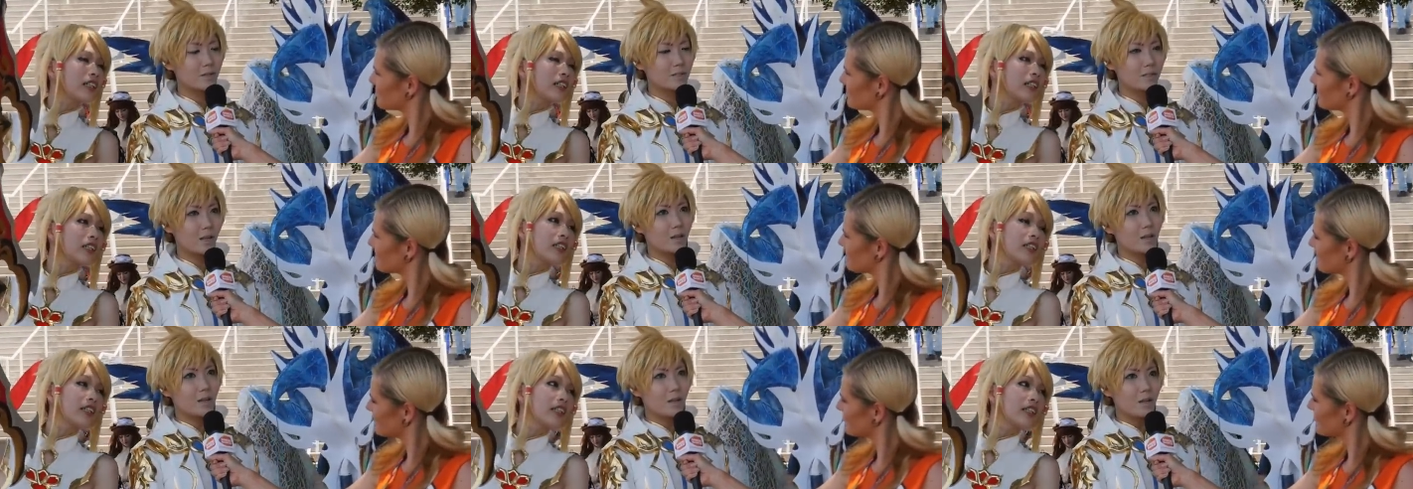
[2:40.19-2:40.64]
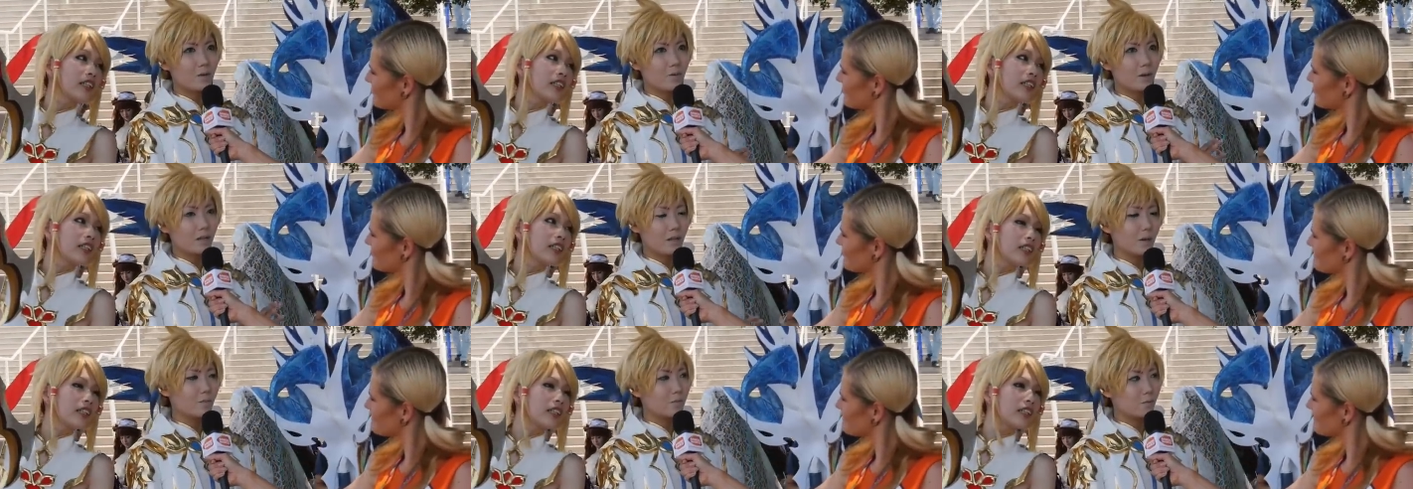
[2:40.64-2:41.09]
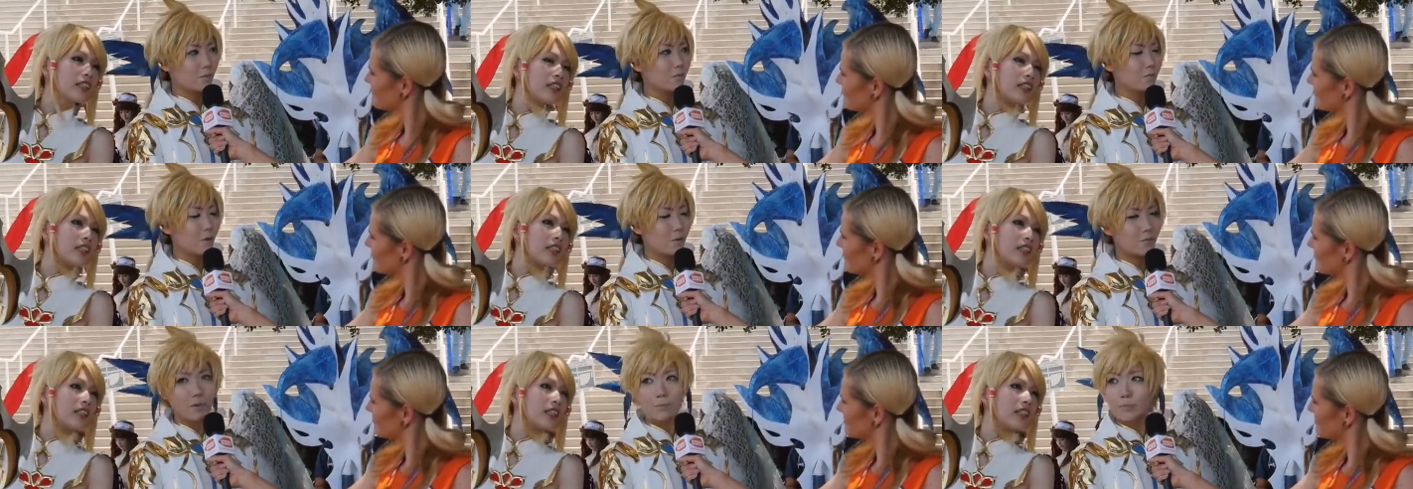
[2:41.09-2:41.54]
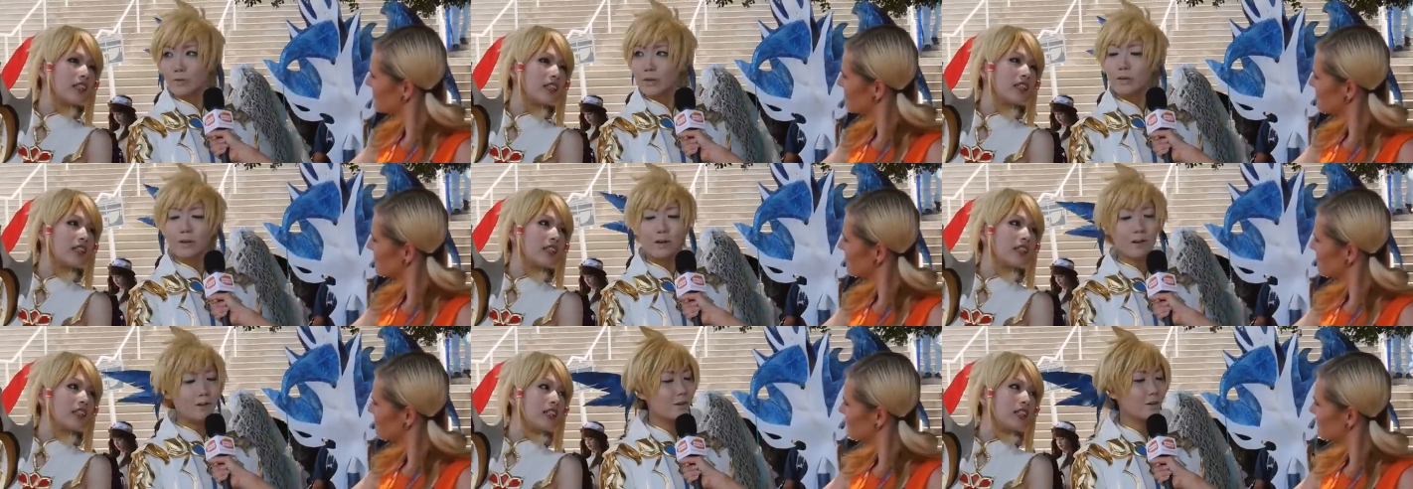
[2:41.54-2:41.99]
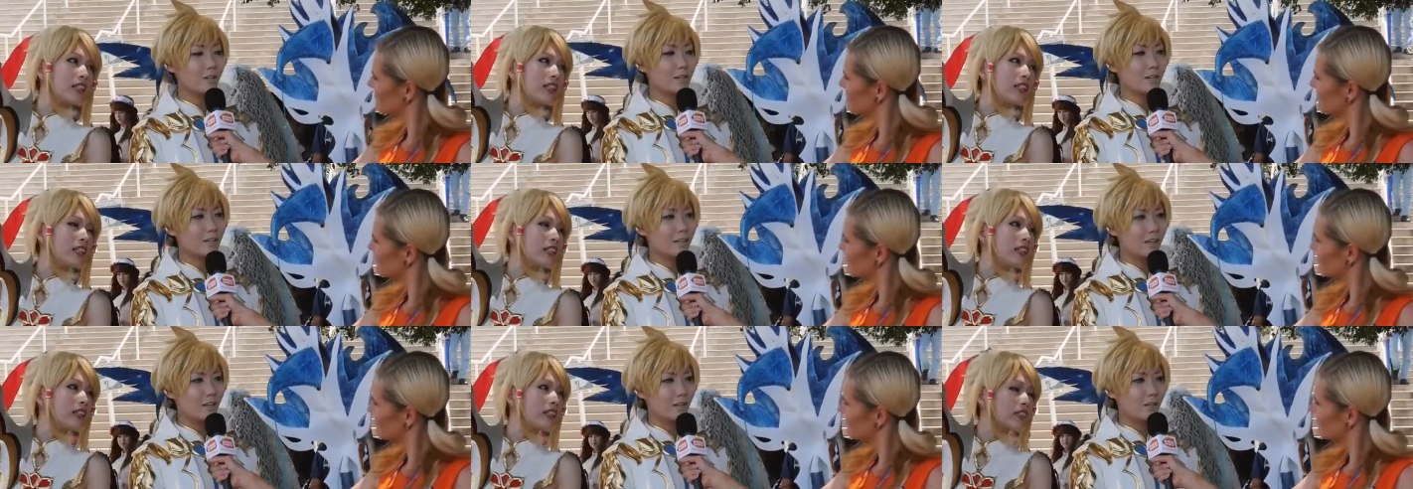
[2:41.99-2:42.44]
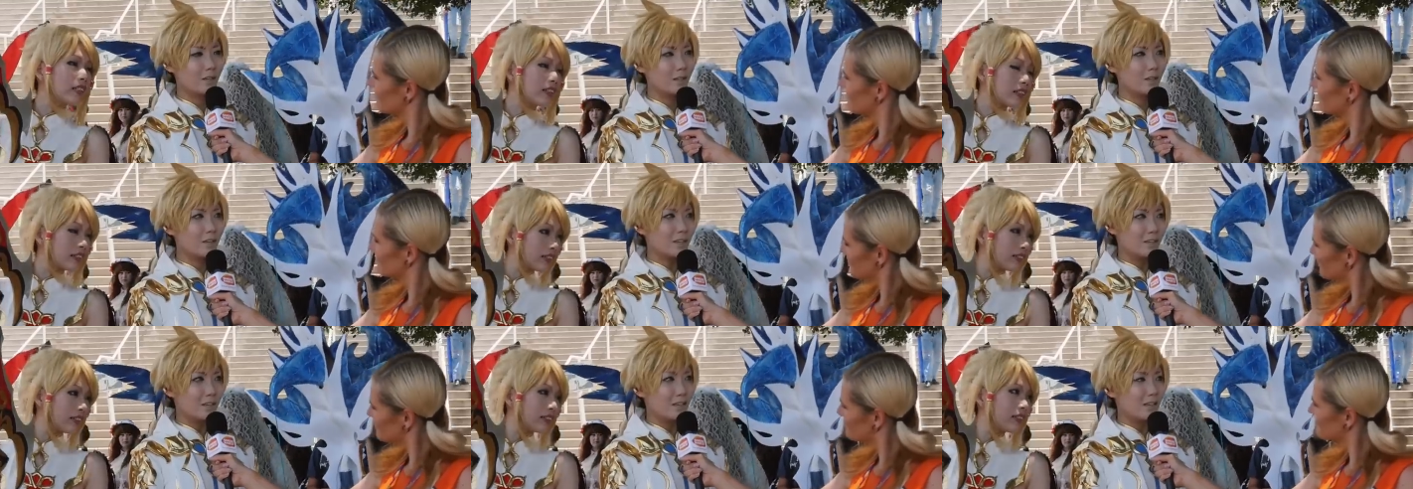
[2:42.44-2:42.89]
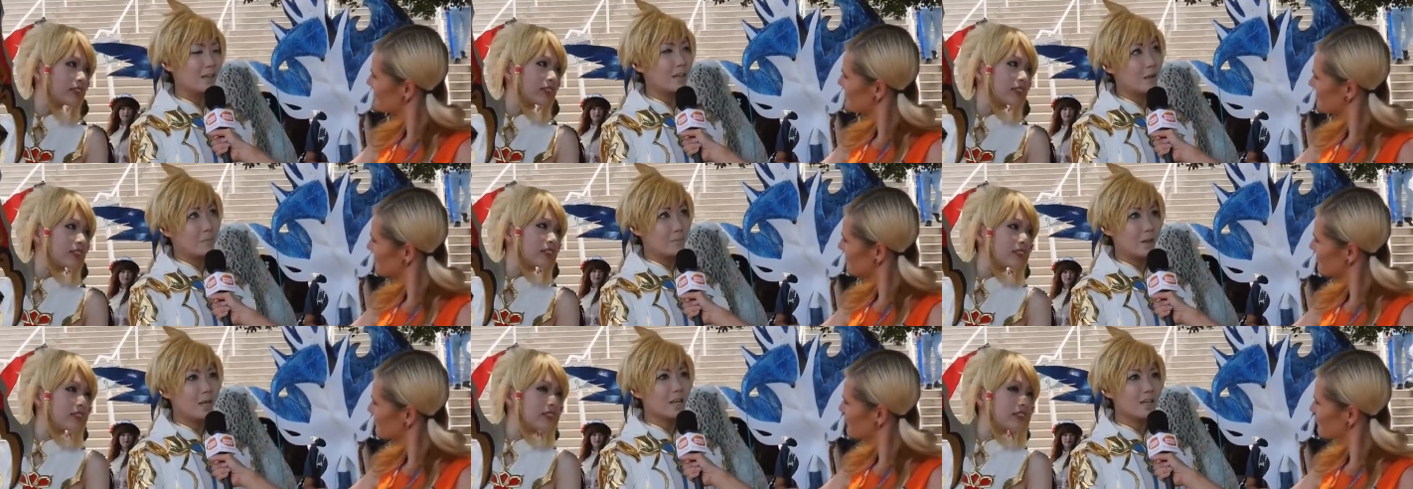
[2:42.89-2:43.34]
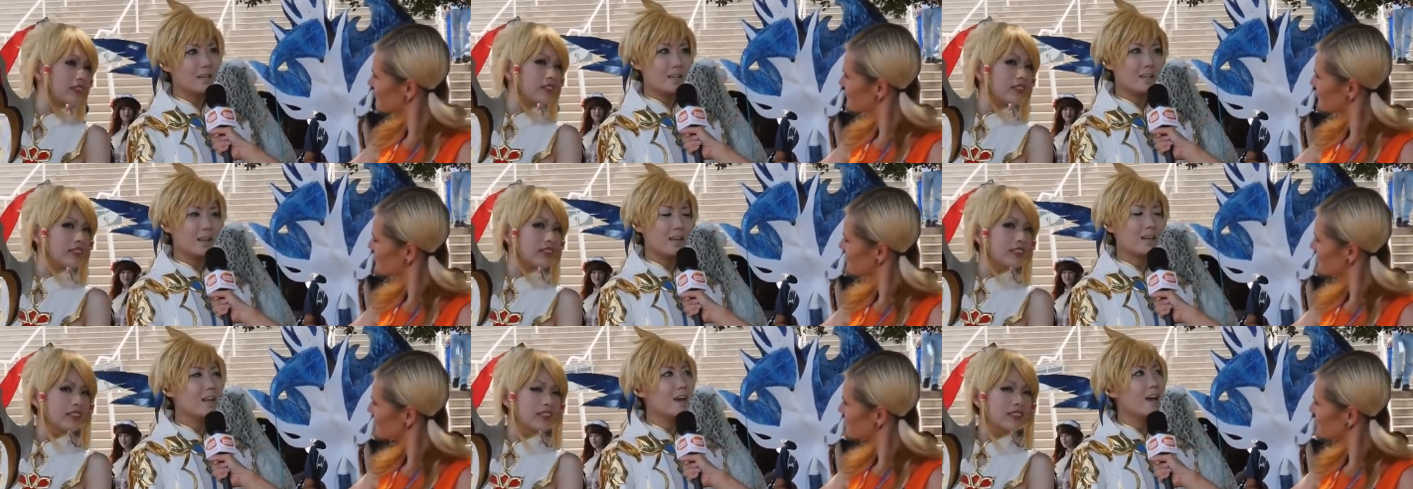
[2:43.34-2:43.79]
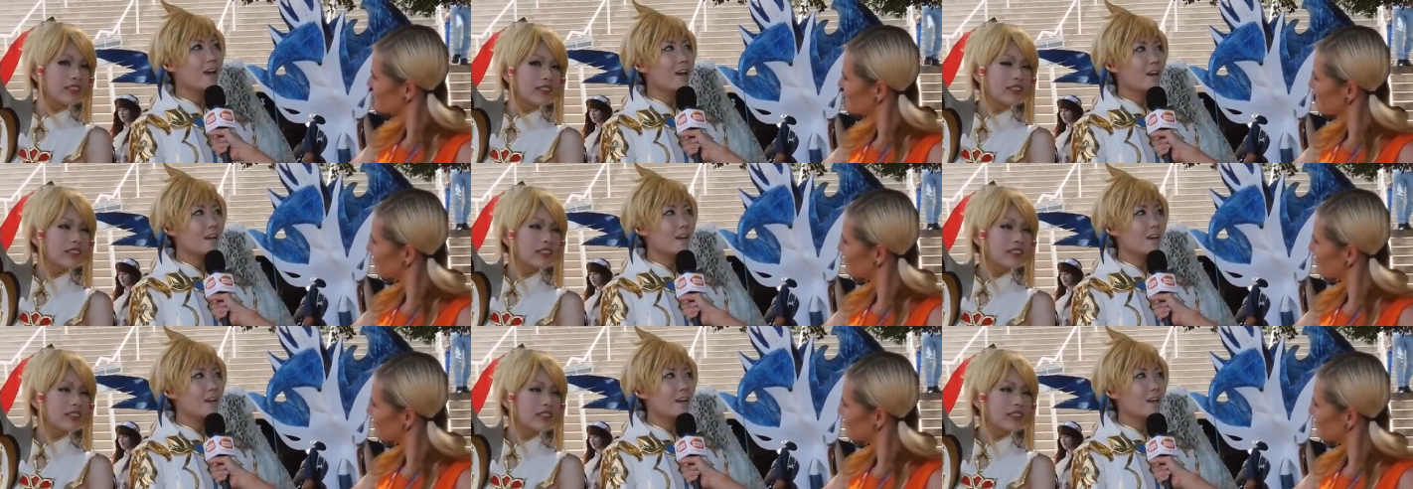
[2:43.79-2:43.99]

Speaker 1: it's like when I when we pre-ordered it and I played it, and